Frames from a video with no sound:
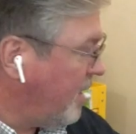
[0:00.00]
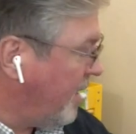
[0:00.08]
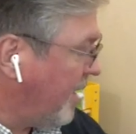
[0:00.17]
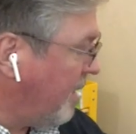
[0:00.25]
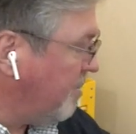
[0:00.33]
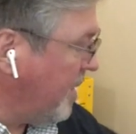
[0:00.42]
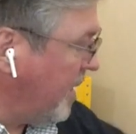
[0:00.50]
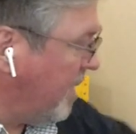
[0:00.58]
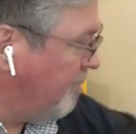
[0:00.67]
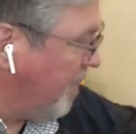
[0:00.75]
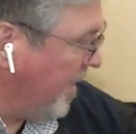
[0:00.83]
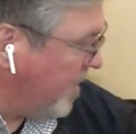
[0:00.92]
Um, in
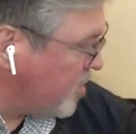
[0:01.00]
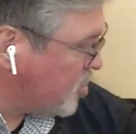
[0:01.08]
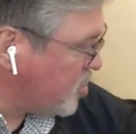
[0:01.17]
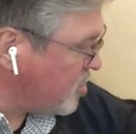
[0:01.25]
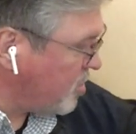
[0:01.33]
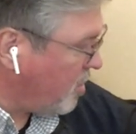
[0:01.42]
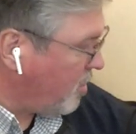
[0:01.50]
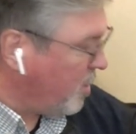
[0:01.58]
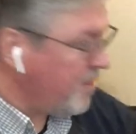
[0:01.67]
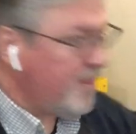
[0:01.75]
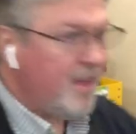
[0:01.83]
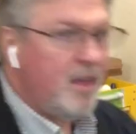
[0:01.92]
a pinch
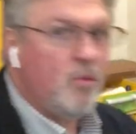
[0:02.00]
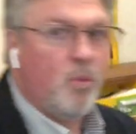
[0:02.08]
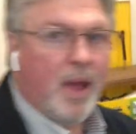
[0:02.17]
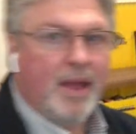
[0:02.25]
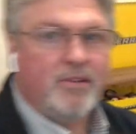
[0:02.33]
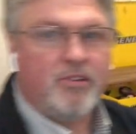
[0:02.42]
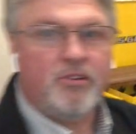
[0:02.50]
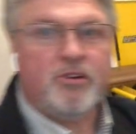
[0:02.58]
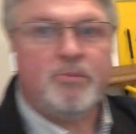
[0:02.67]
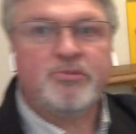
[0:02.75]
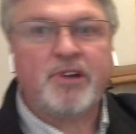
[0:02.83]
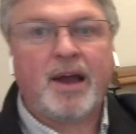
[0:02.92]
on the way tubes,